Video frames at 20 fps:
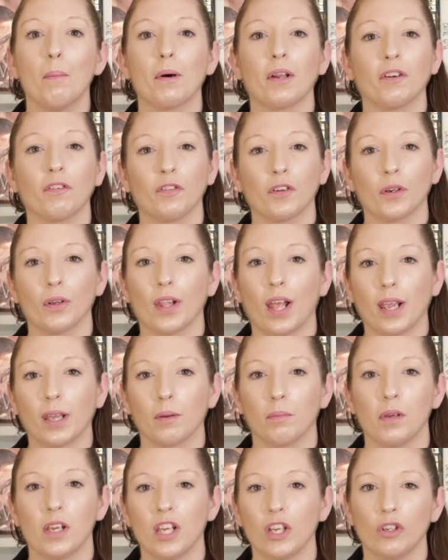but if you're
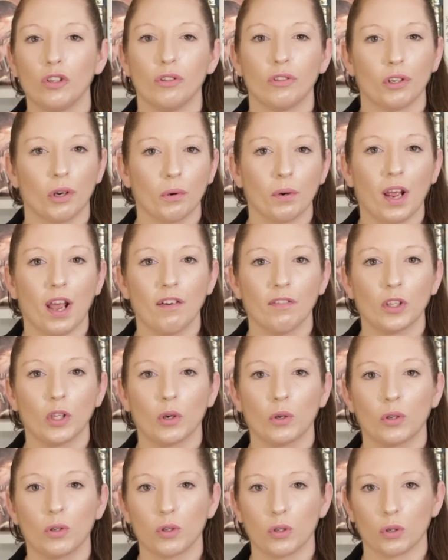like me and you don't have a
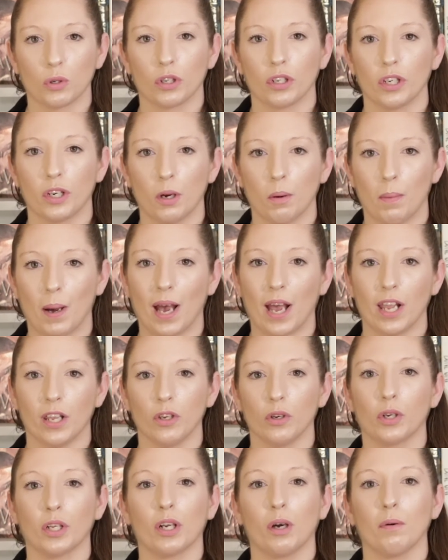local store nearby,
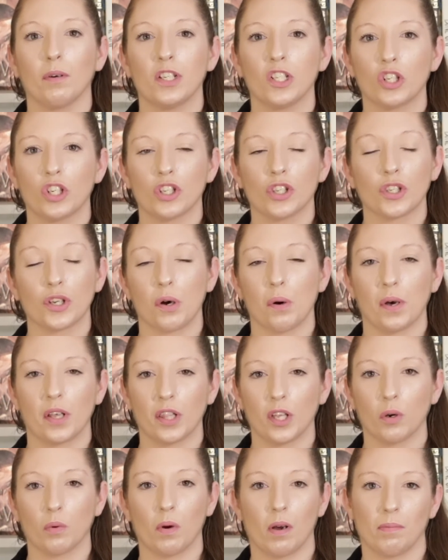you can always just go
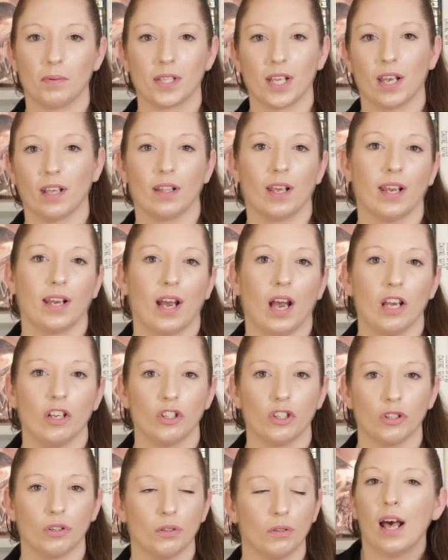on their website like I
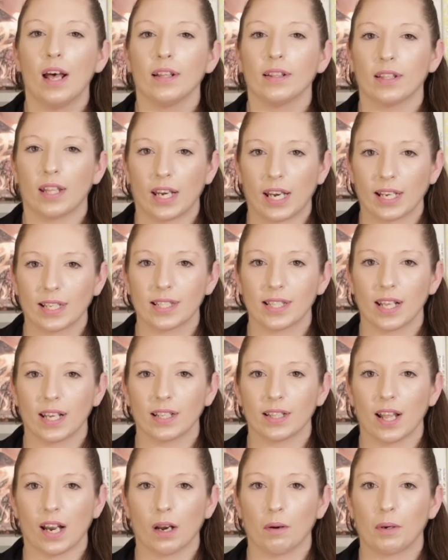do. The next
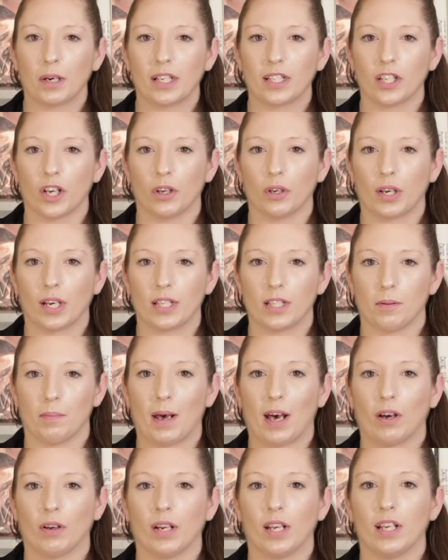thing that I want to tell you guys
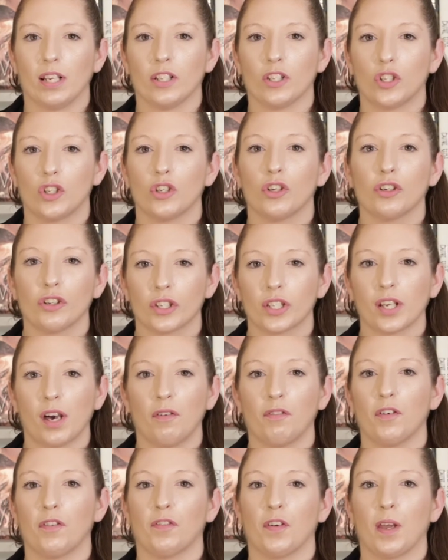about is do
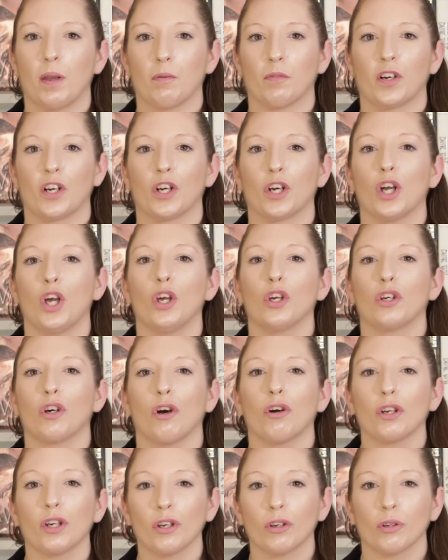yourself a favor,
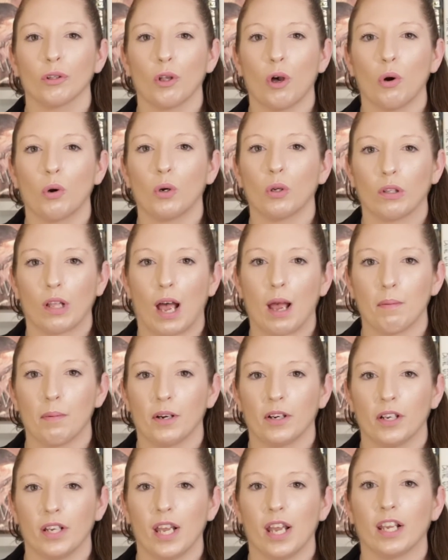go to your local
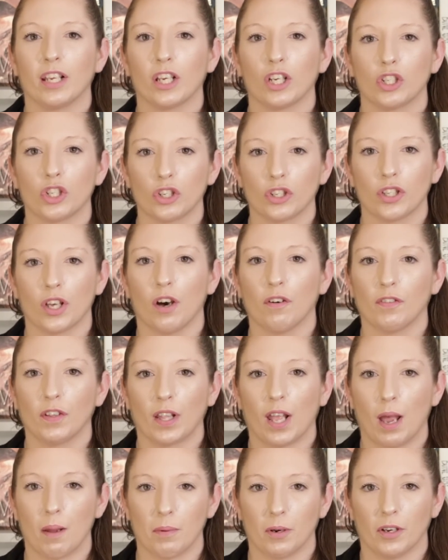library and get yourself a
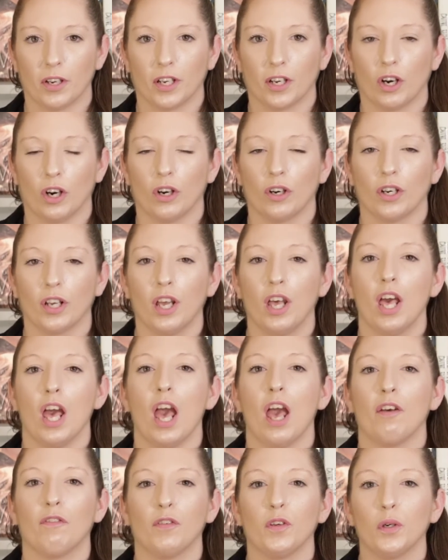library card.
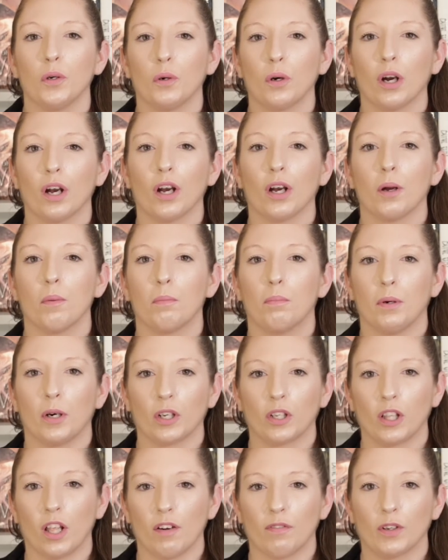If you are a
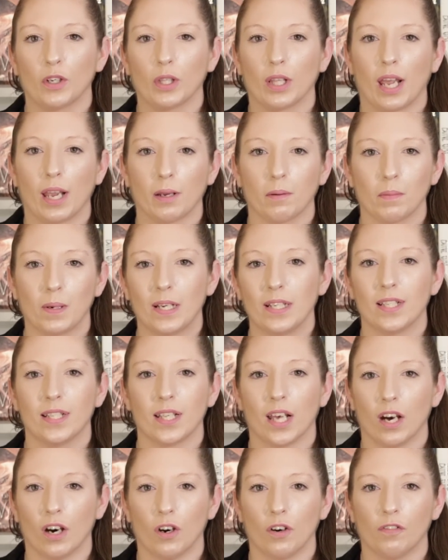book lover like
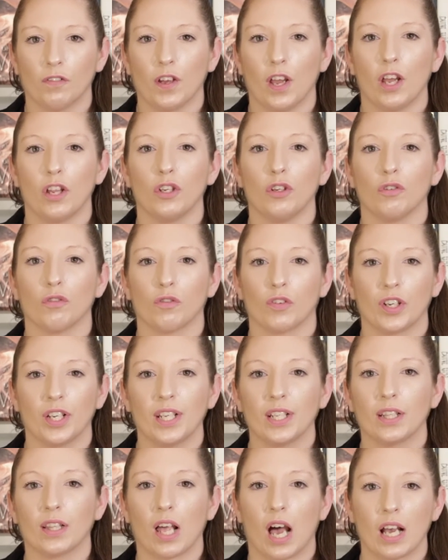myself and you
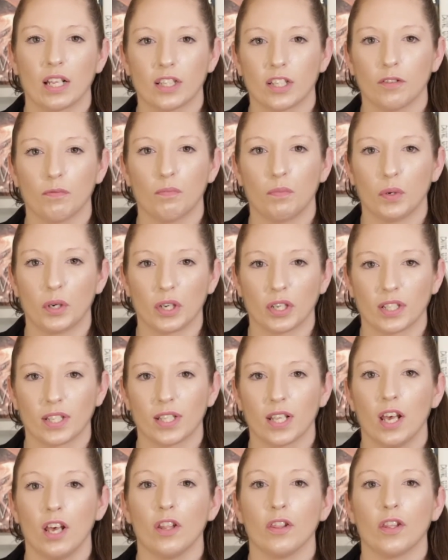read lots of
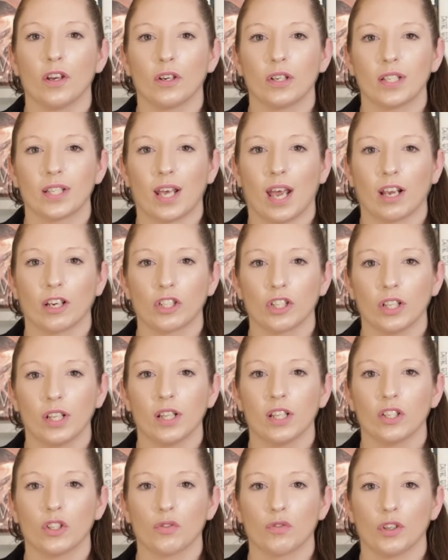books, there is
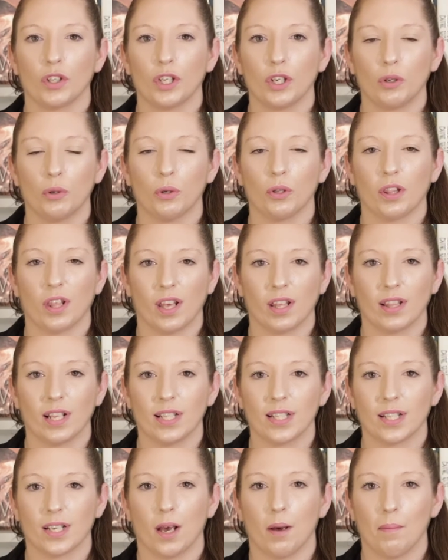actually this really cool thing
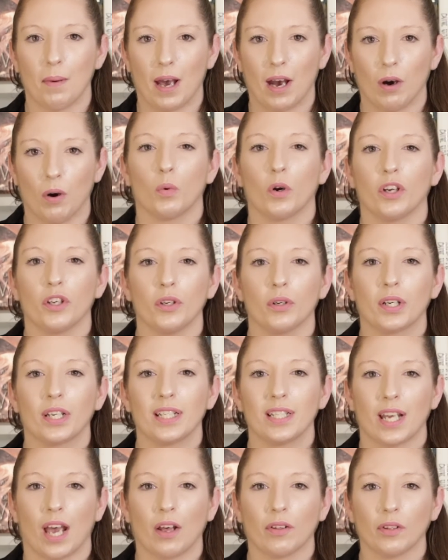that's come out where you
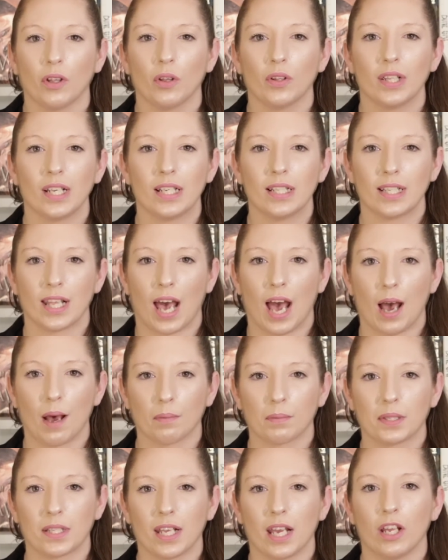can download these
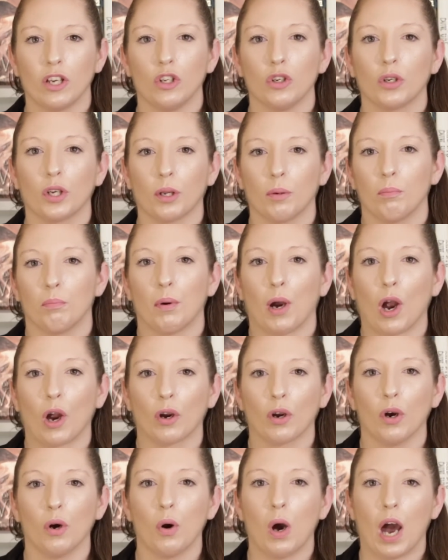apps and you can
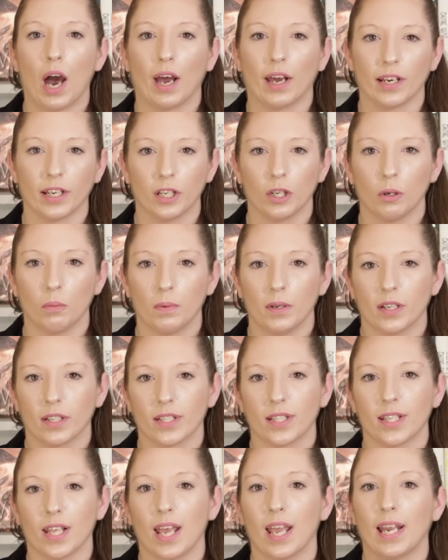borrow
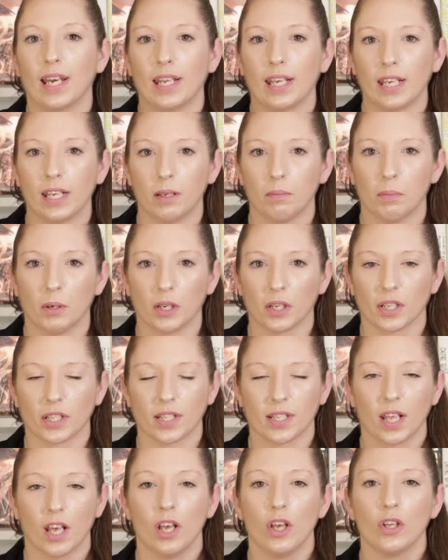audiobooks and
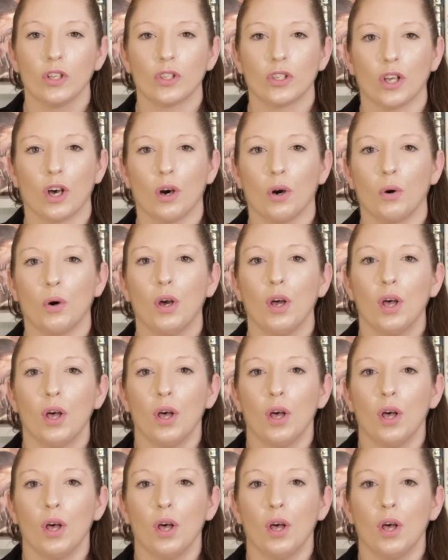ebooks. So